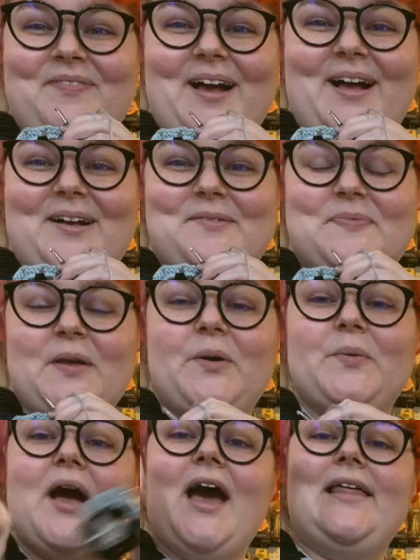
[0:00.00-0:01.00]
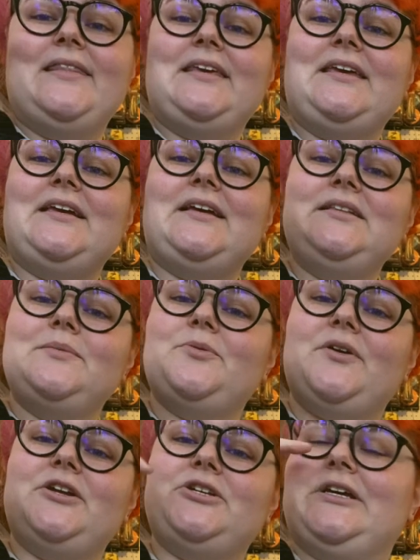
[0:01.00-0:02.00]
Um, oh, and the
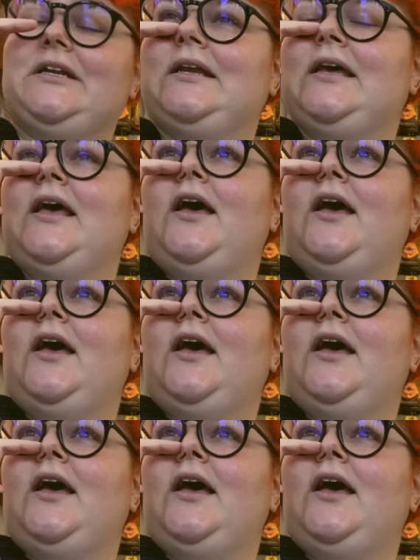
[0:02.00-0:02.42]
inspiration